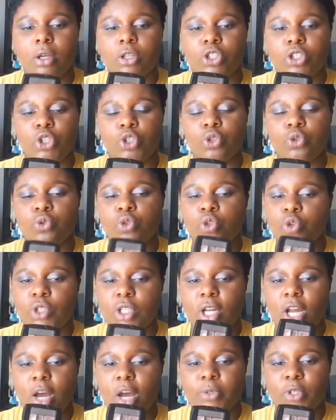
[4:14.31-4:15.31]
to use
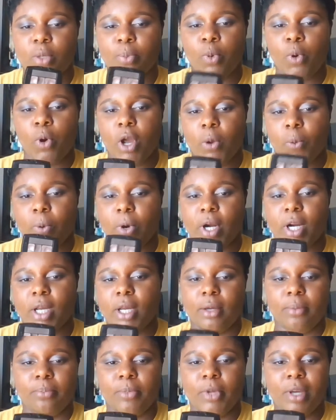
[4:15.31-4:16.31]
it up to the point
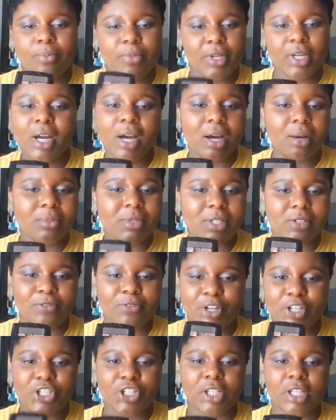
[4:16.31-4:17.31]
where it becomes
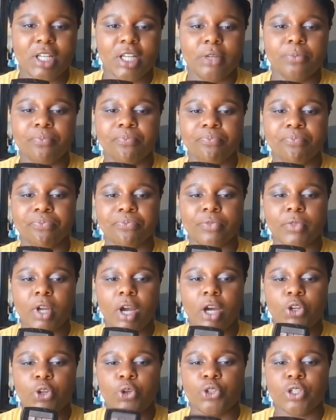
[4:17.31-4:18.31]
virtually
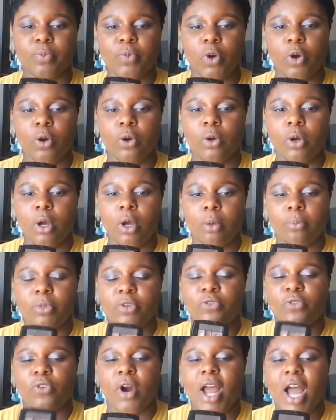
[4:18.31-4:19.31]
unusable
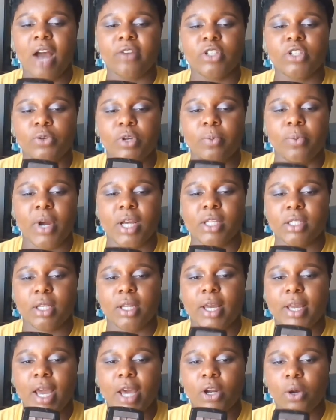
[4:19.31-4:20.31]
before I have to repress it.
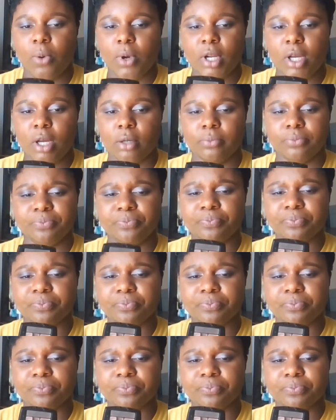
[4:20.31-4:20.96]
Like I don't want to